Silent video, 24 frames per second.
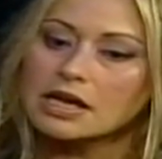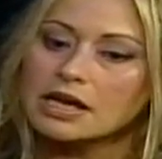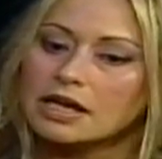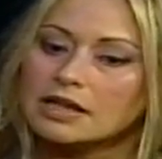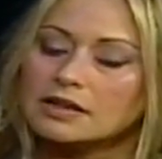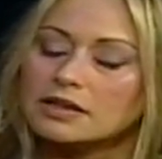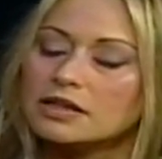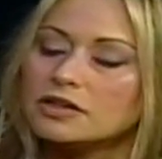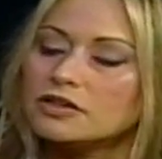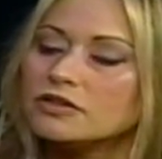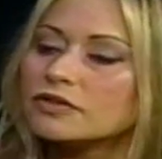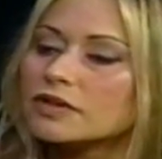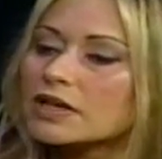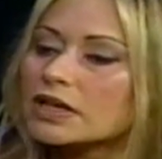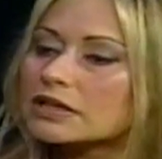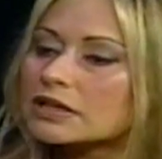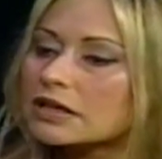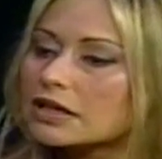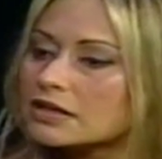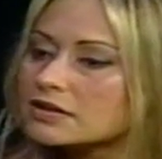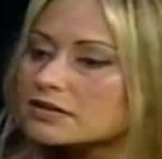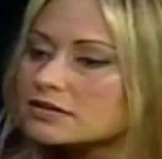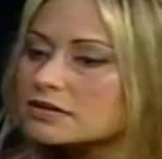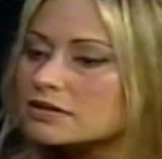And then you've got
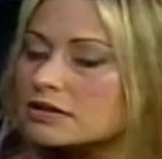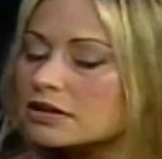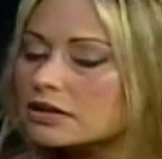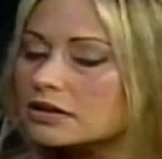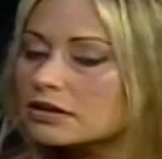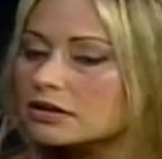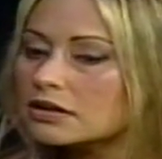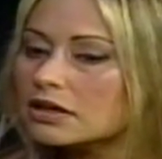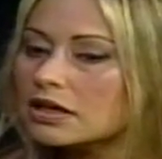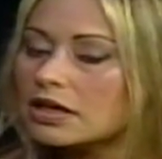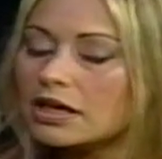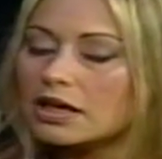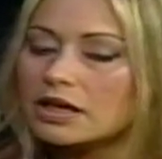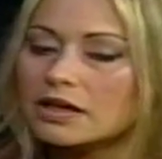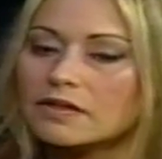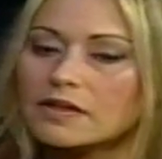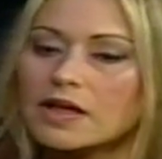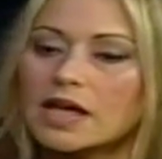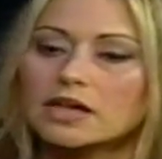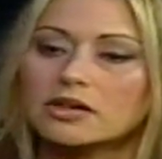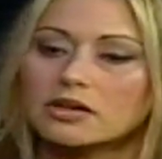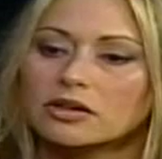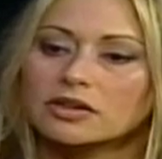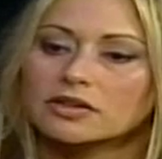custody, and
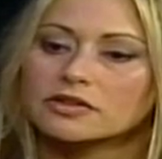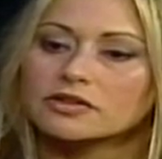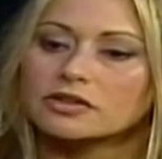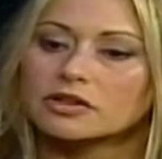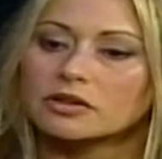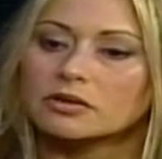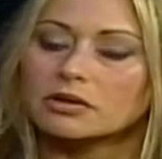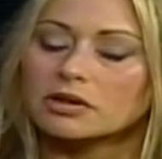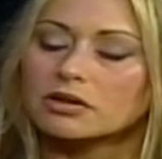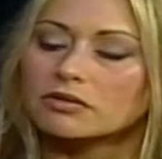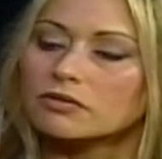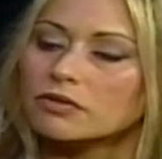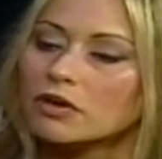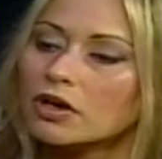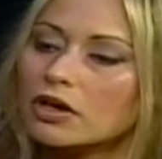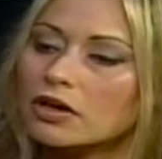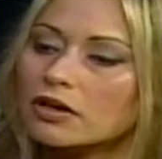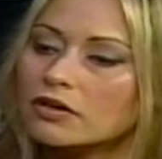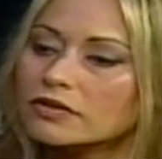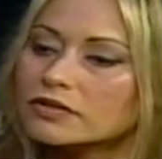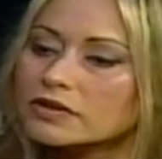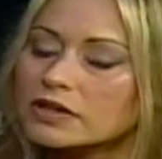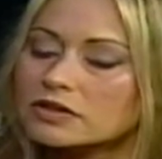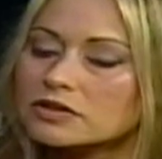that also
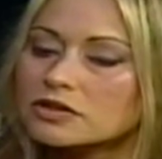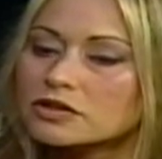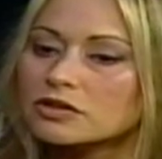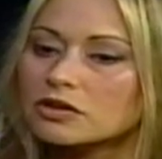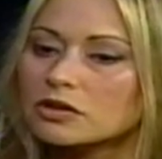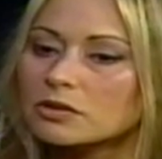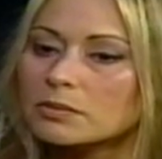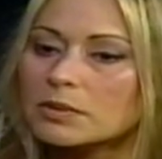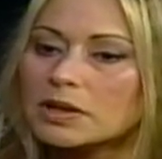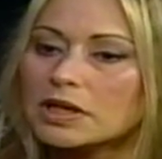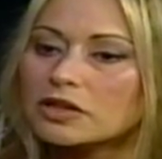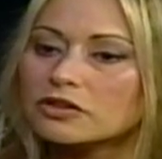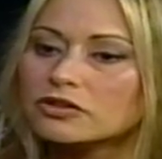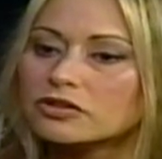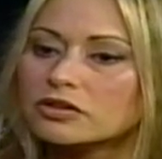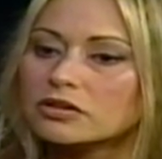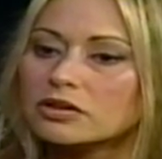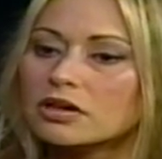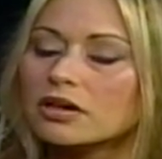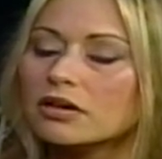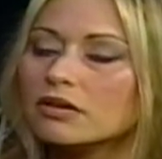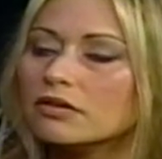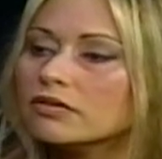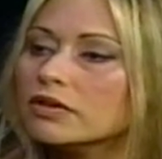involves a
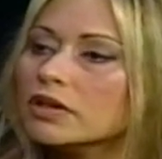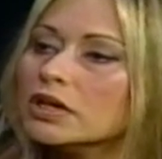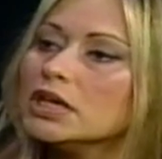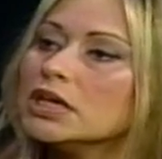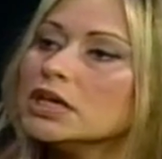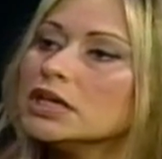determination of